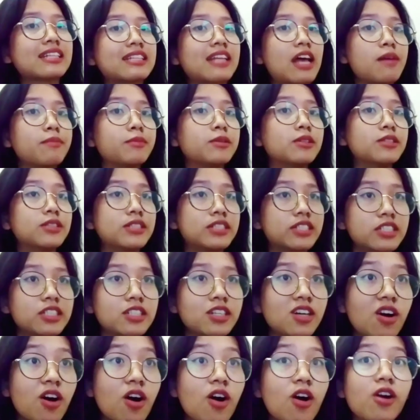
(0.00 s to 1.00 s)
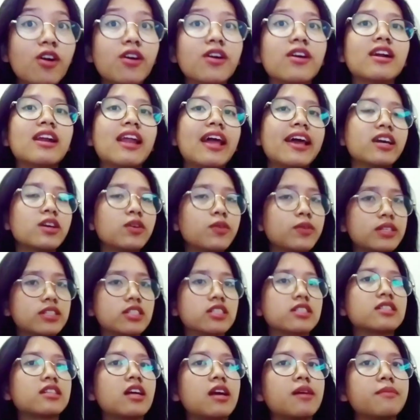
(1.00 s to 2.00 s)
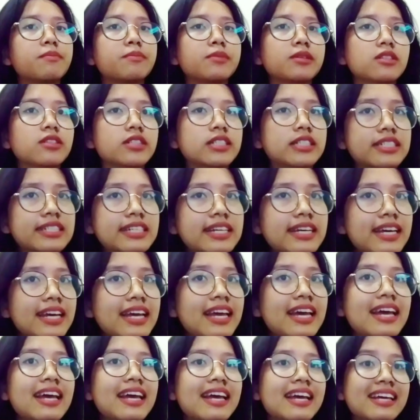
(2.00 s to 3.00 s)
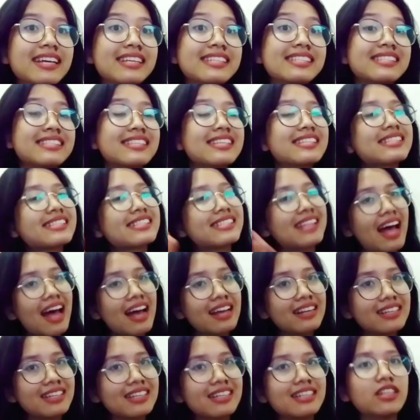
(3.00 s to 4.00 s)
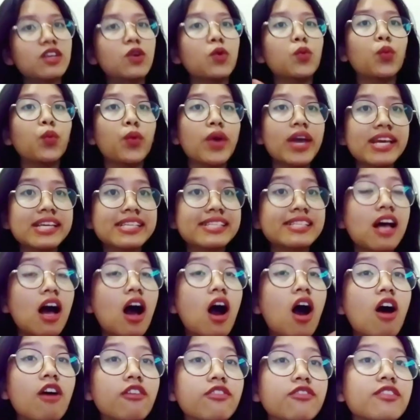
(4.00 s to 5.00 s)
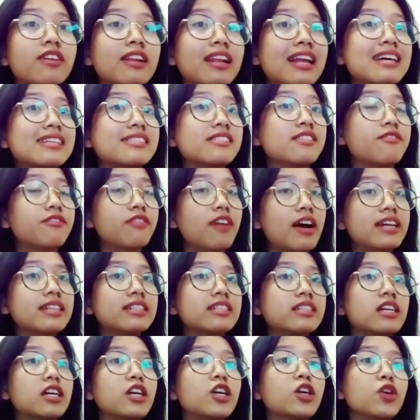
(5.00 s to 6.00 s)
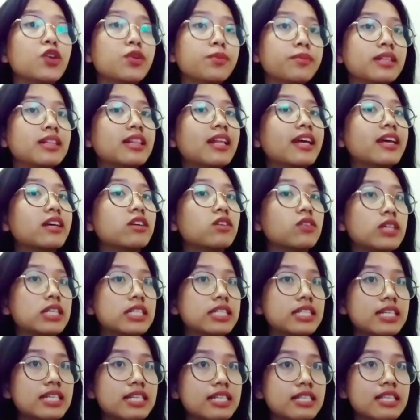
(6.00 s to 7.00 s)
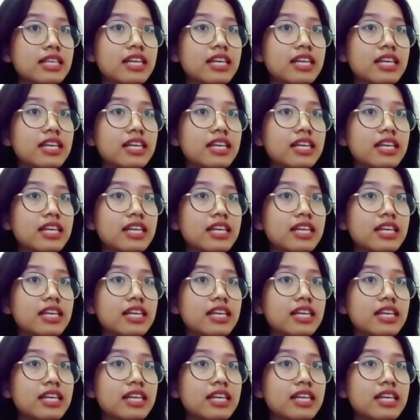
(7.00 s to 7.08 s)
typology or language typology is the study the ways of classify the human languages